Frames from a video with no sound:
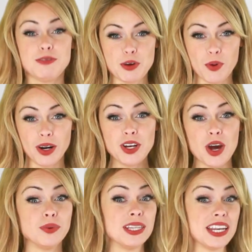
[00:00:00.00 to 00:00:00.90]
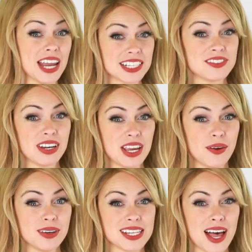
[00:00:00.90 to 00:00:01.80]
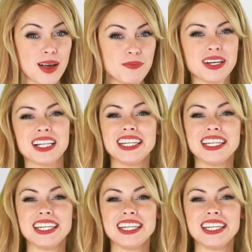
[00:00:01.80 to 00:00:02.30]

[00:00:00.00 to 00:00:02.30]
If you want to know when the next video is up,